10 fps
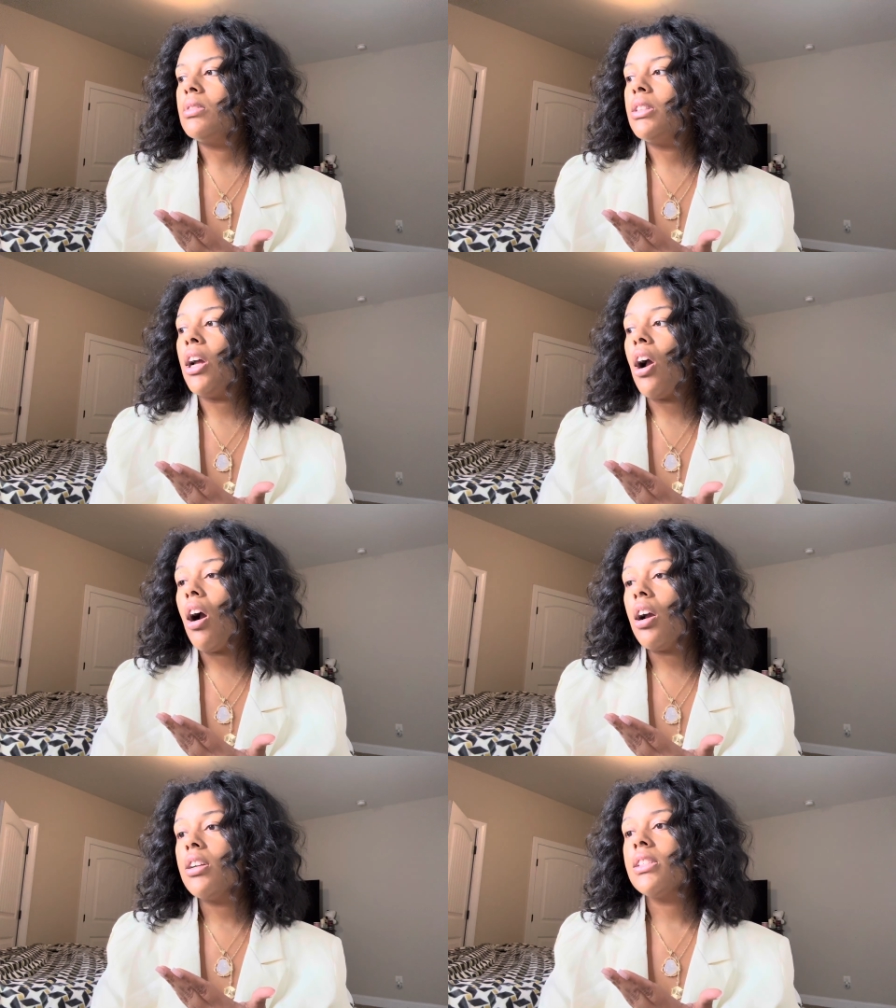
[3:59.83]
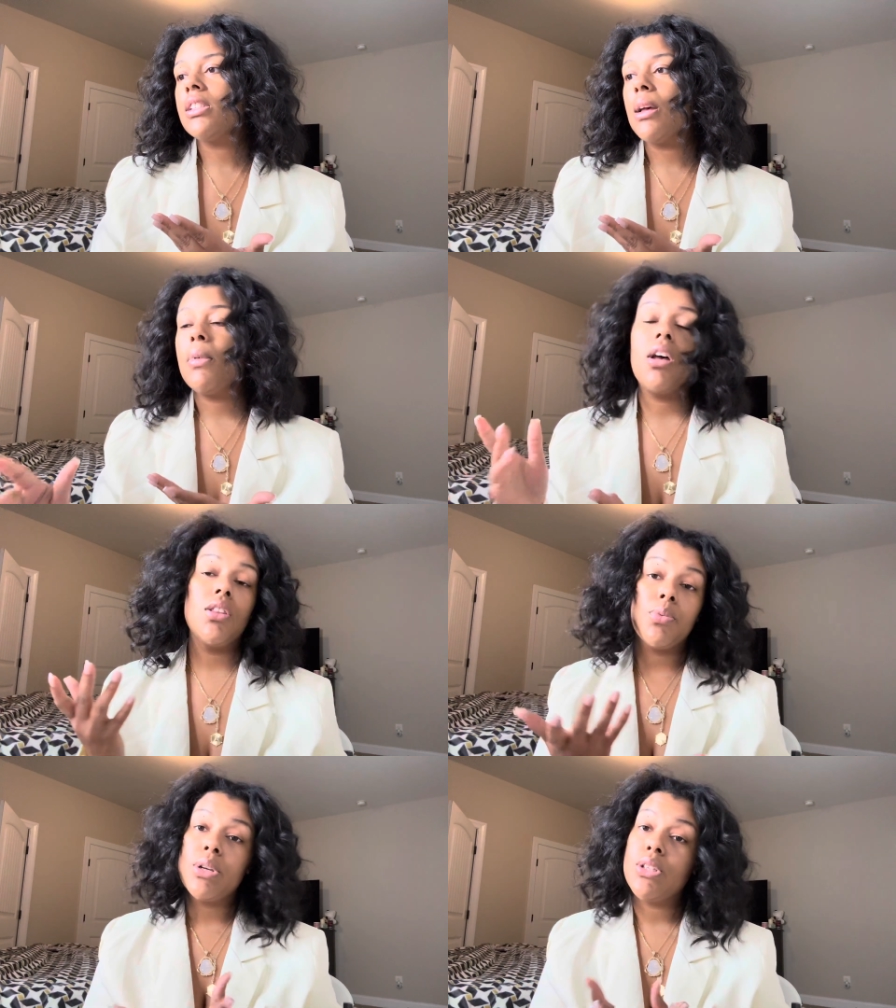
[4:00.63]
there are some
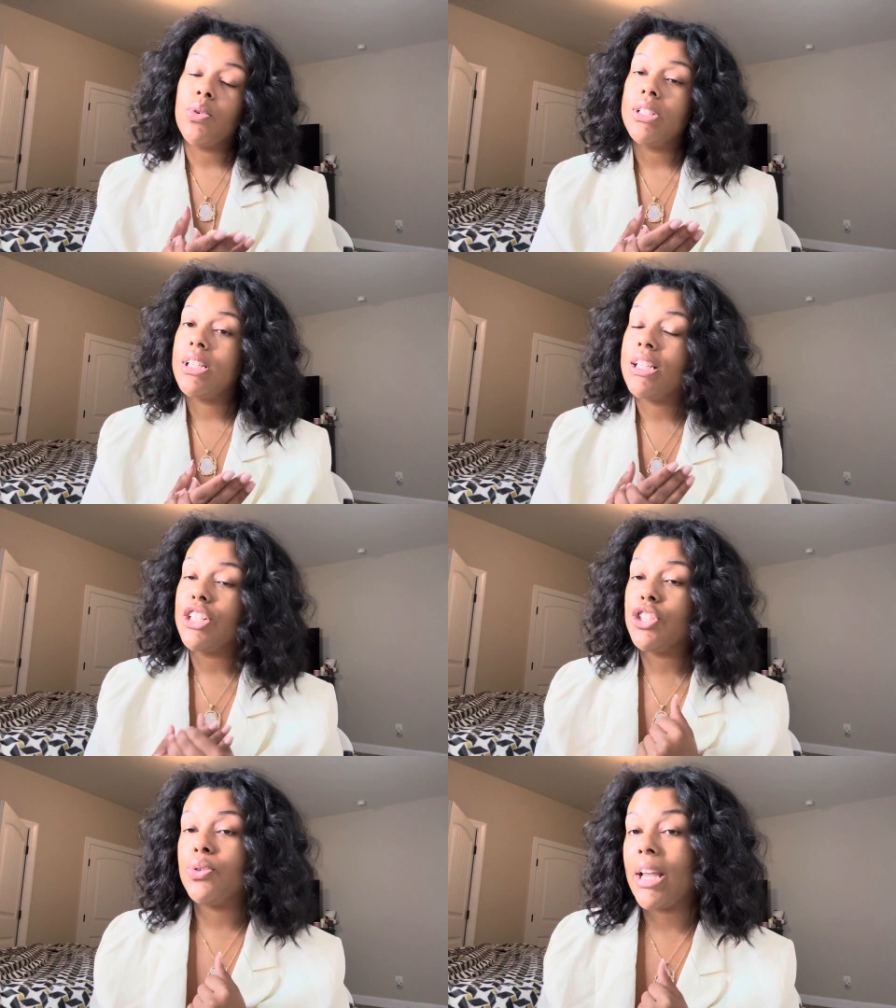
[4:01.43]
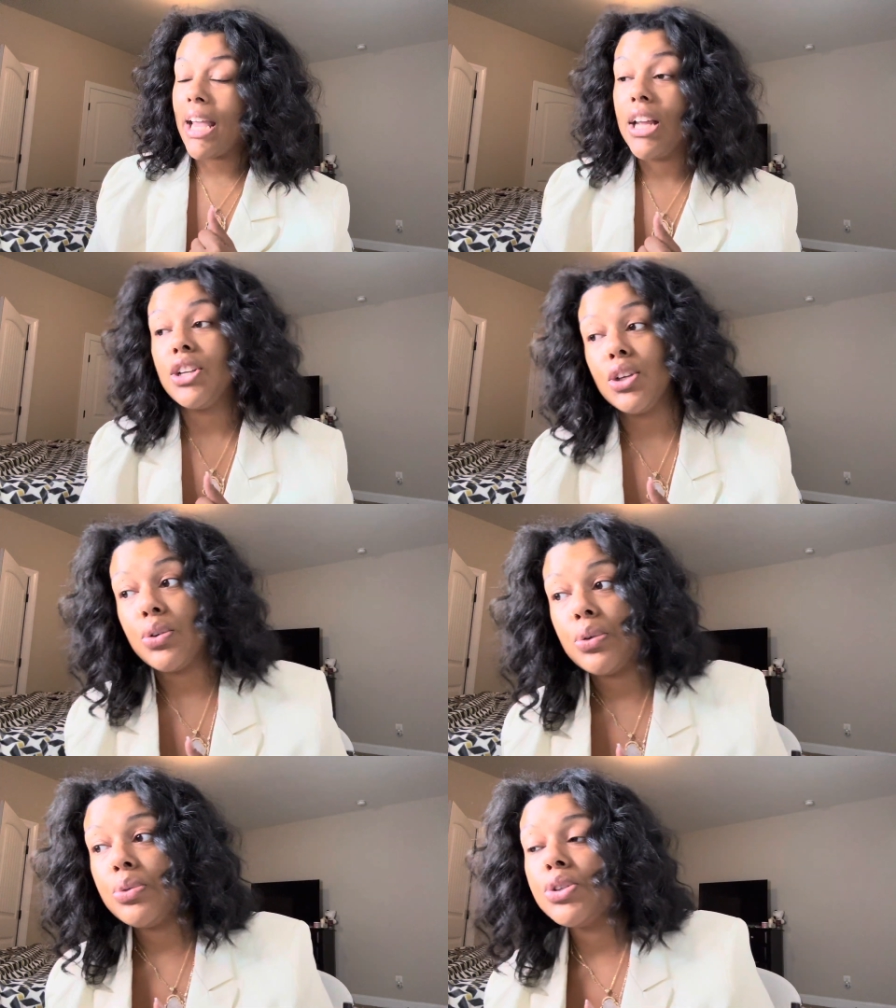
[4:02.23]
other resources that you can use.